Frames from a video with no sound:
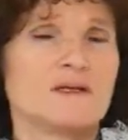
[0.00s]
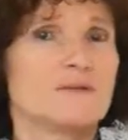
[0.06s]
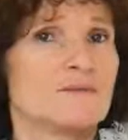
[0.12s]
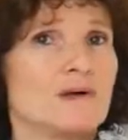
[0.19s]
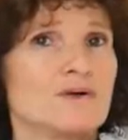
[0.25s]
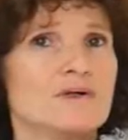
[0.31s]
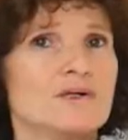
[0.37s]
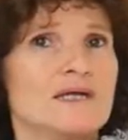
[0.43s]

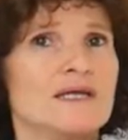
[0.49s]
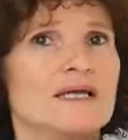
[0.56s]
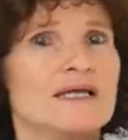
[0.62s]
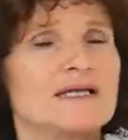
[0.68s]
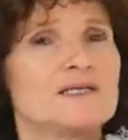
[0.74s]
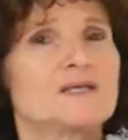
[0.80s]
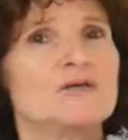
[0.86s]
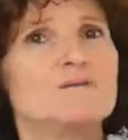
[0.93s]
Well,
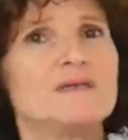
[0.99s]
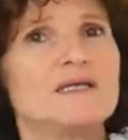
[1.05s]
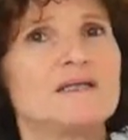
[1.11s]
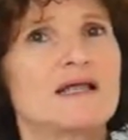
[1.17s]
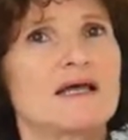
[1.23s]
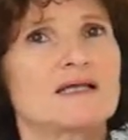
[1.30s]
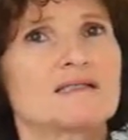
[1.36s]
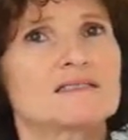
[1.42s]
it could be
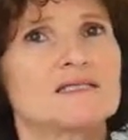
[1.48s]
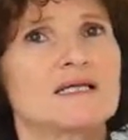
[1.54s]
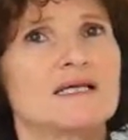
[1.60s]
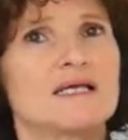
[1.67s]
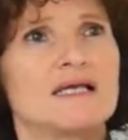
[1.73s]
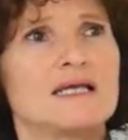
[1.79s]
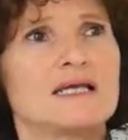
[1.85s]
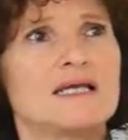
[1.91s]
that
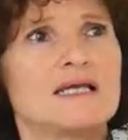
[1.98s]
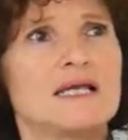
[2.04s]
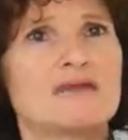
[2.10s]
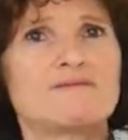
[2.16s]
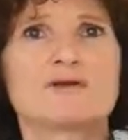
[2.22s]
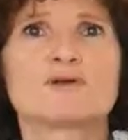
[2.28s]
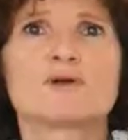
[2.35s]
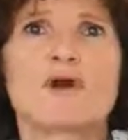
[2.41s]

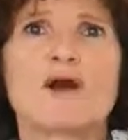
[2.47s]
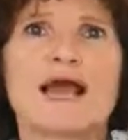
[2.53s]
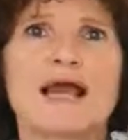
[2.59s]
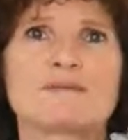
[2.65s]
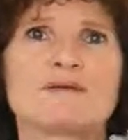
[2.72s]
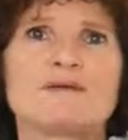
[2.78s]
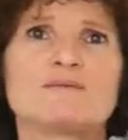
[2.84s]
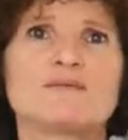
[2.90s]
if you're not
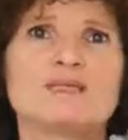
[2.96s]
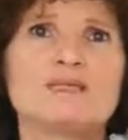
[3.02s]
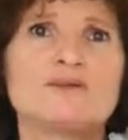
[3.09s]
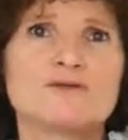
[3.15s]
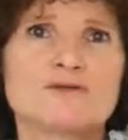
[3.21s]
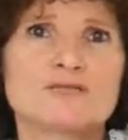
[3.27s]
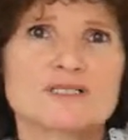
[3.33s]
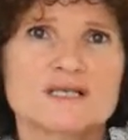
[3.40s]
happy
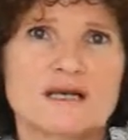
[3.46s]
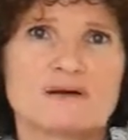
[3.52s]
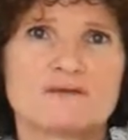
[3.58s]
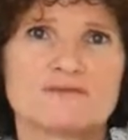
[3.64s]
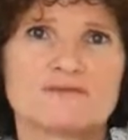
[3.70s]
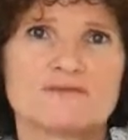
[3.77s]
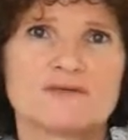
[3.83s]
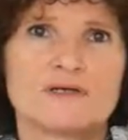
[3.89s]
within
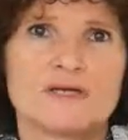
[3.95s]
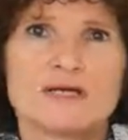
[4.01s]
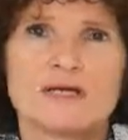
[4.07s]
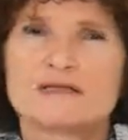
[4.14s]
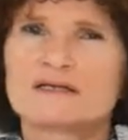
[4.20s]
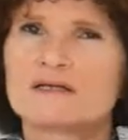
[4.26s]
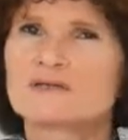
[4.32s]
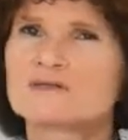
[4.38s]
yourself,
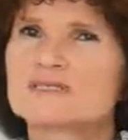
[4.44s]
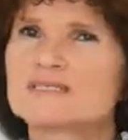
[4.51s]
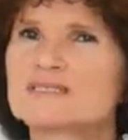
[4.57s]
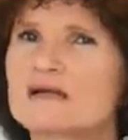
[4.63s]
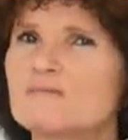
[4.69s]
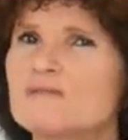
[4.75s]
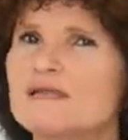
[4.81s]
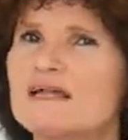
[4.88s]
then on
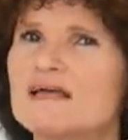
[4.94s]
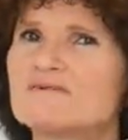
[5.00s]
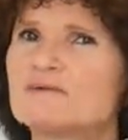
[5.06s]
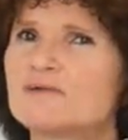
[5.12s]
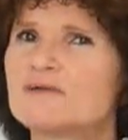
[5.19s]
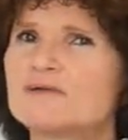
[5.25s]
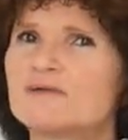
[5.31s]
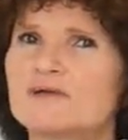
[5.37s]
some level you